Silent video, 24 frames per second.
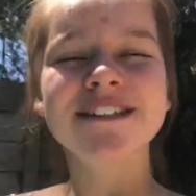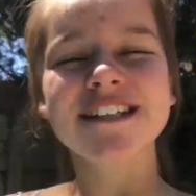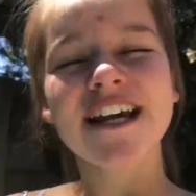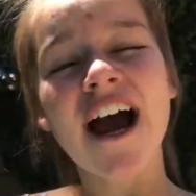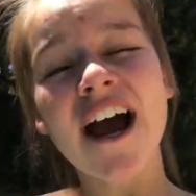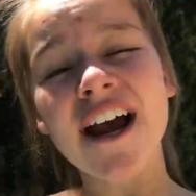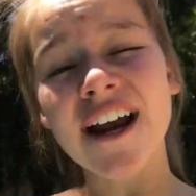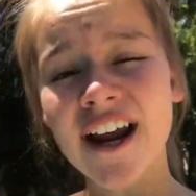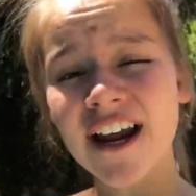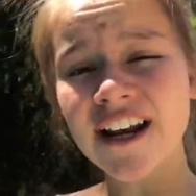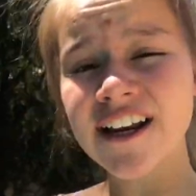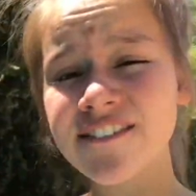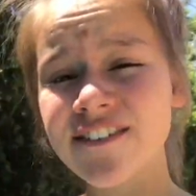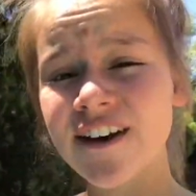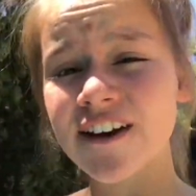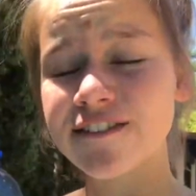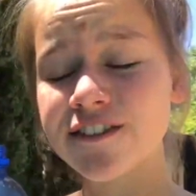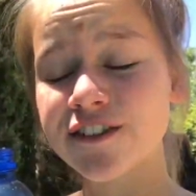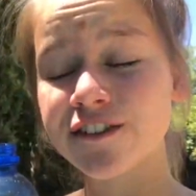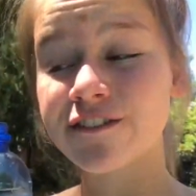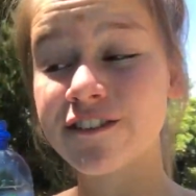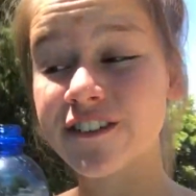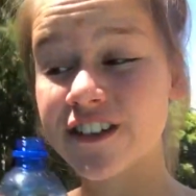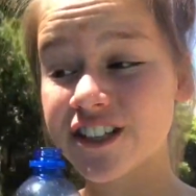But yeah, I kind of
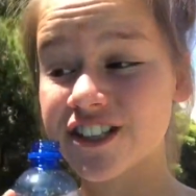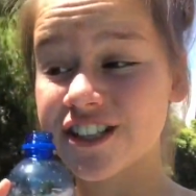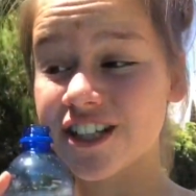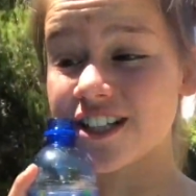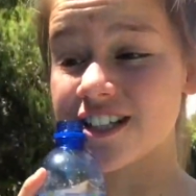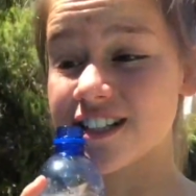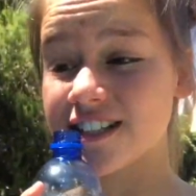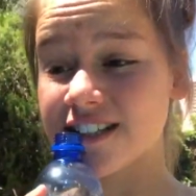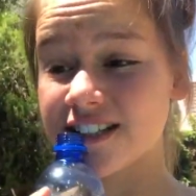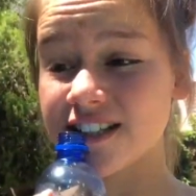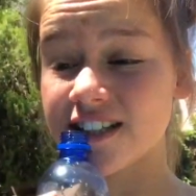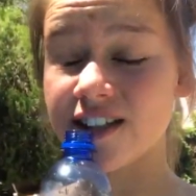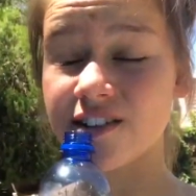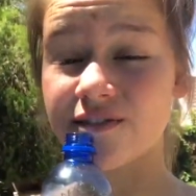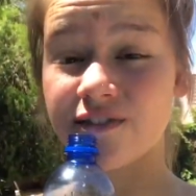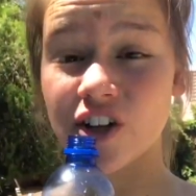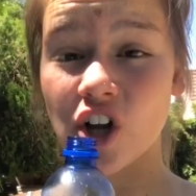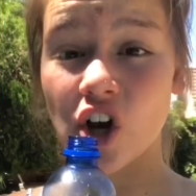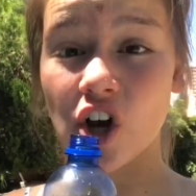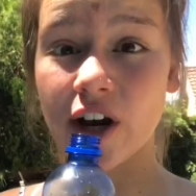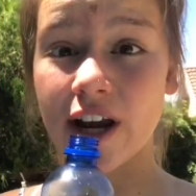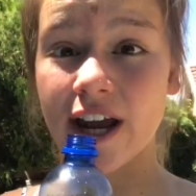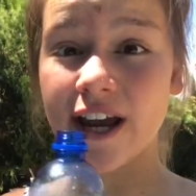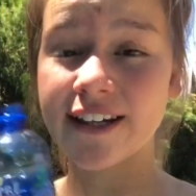have to finish editing the
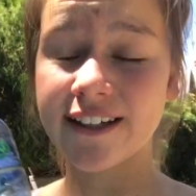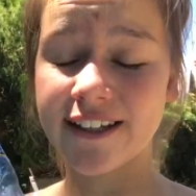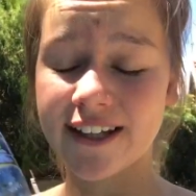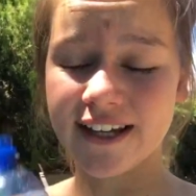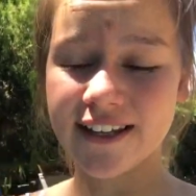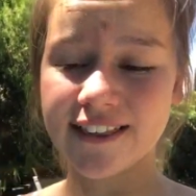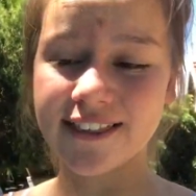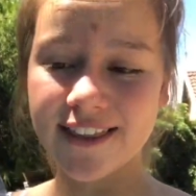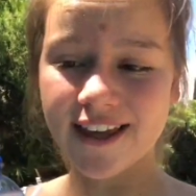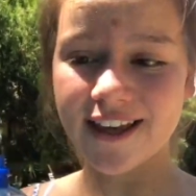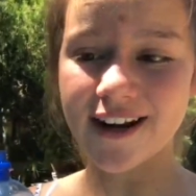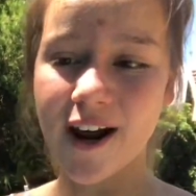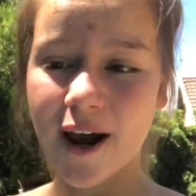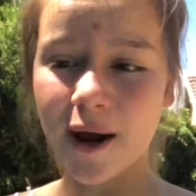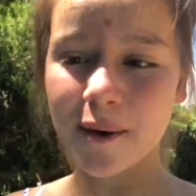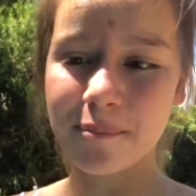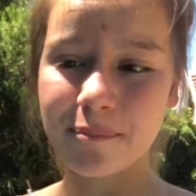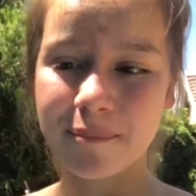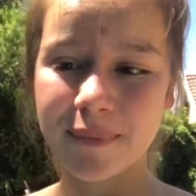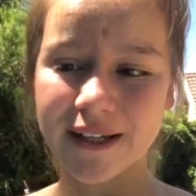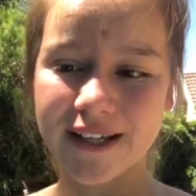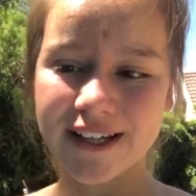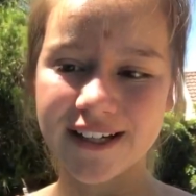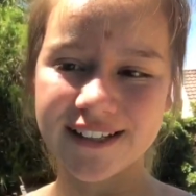vlog and get that
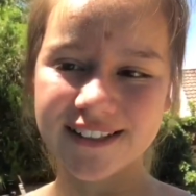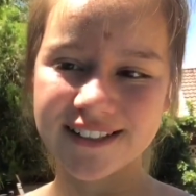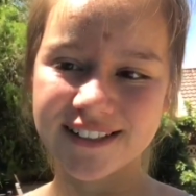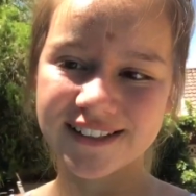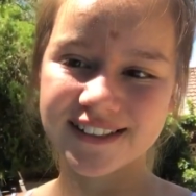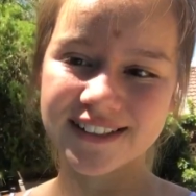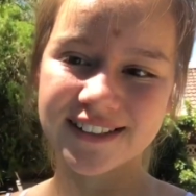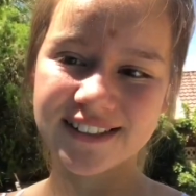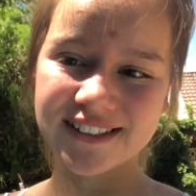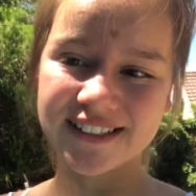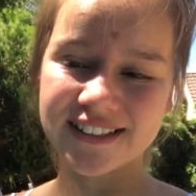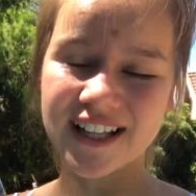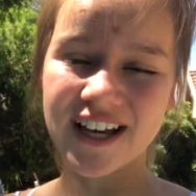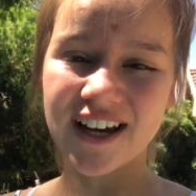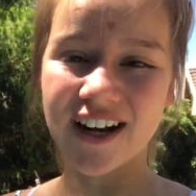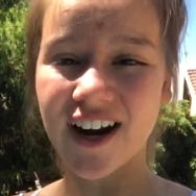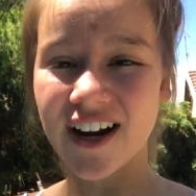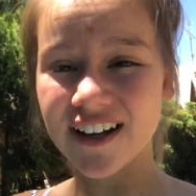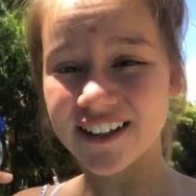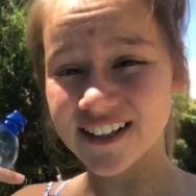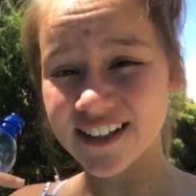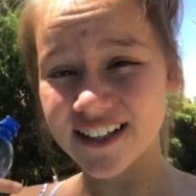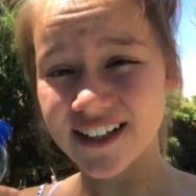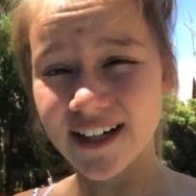up, because
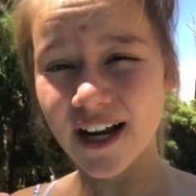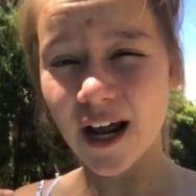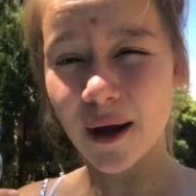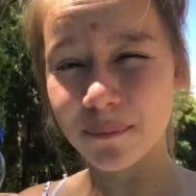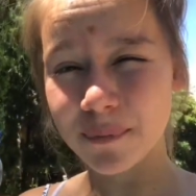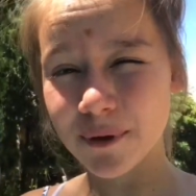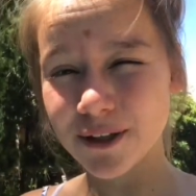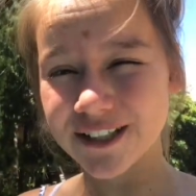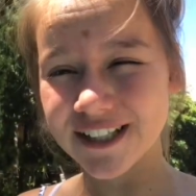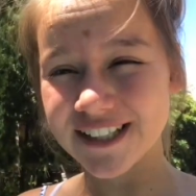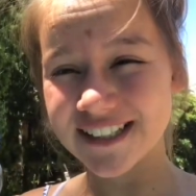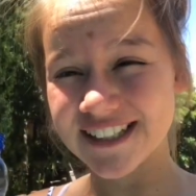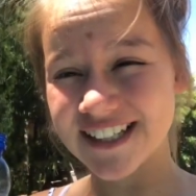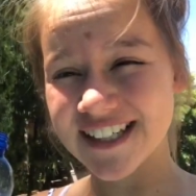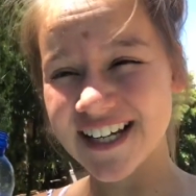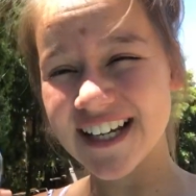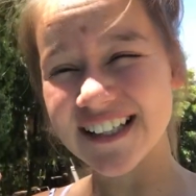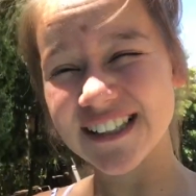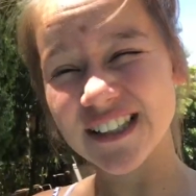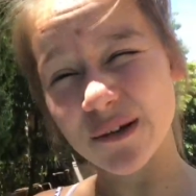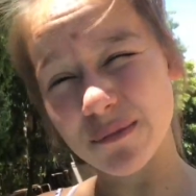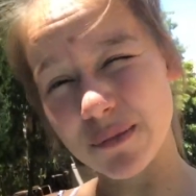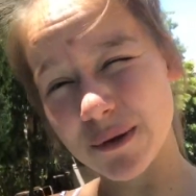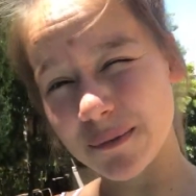like I didn't upload
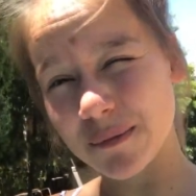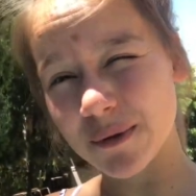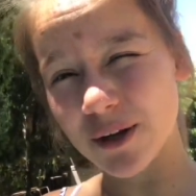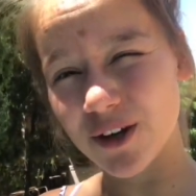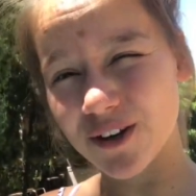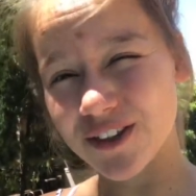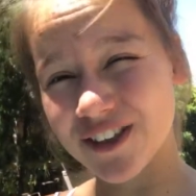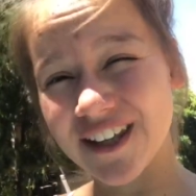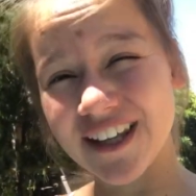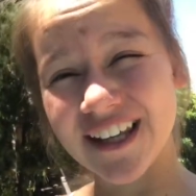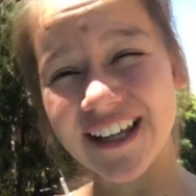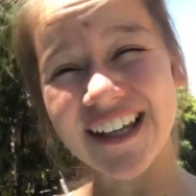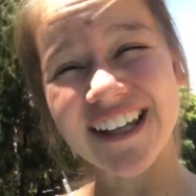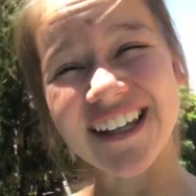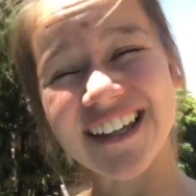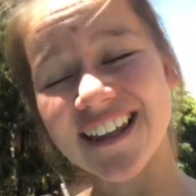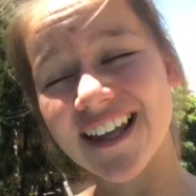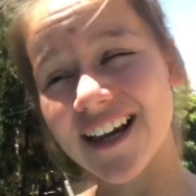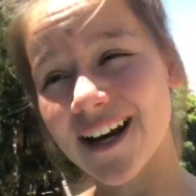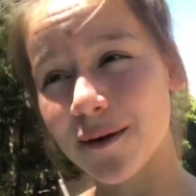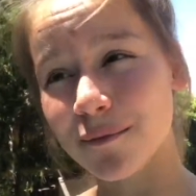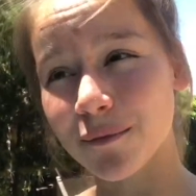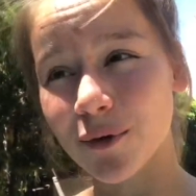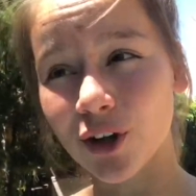yesterday, so people are thinking
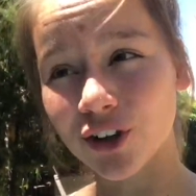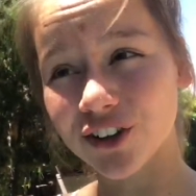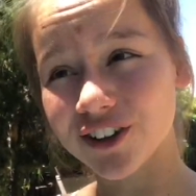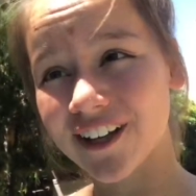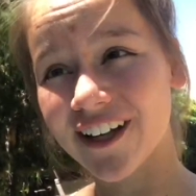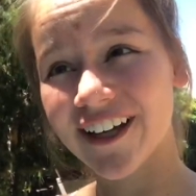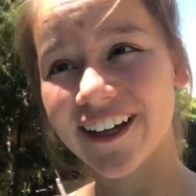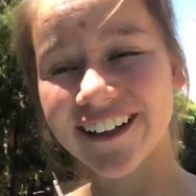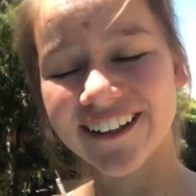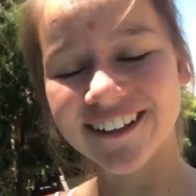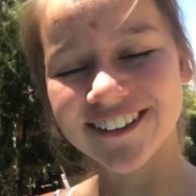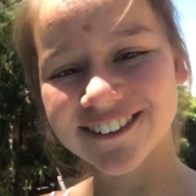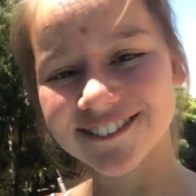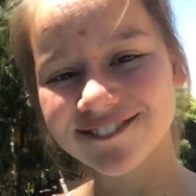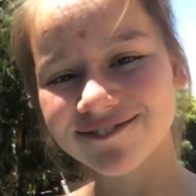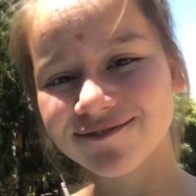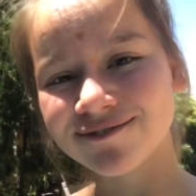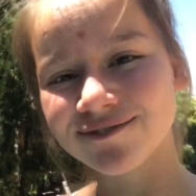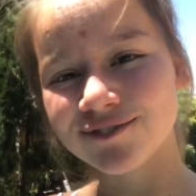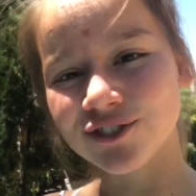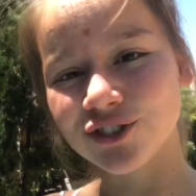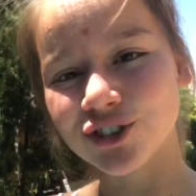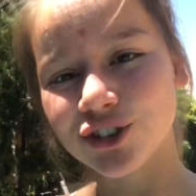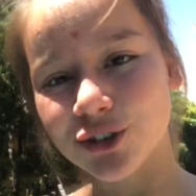that I'm not like
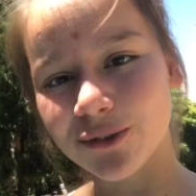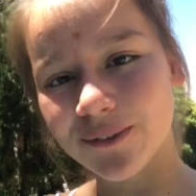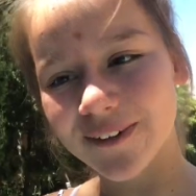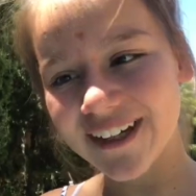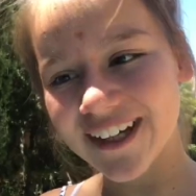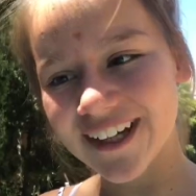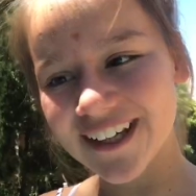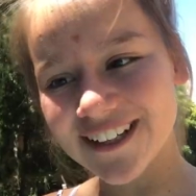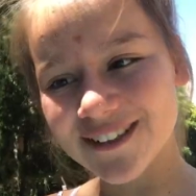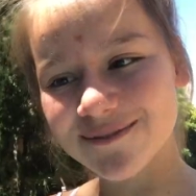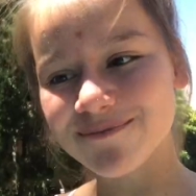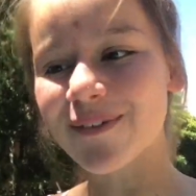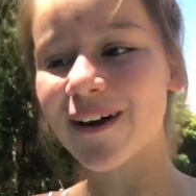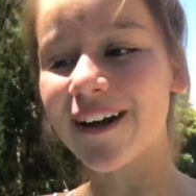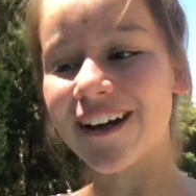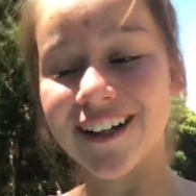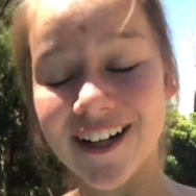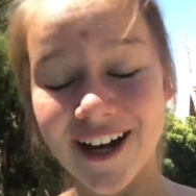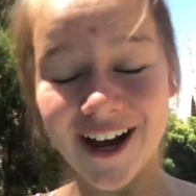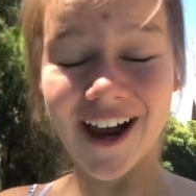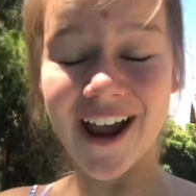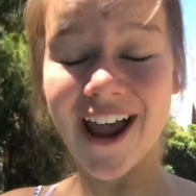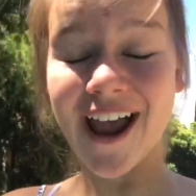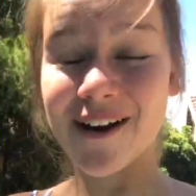doing it, but
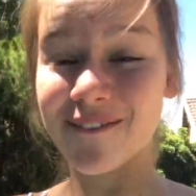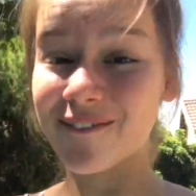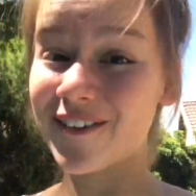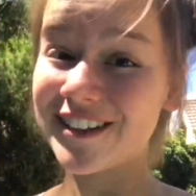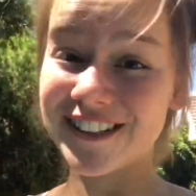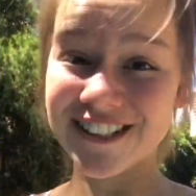I am.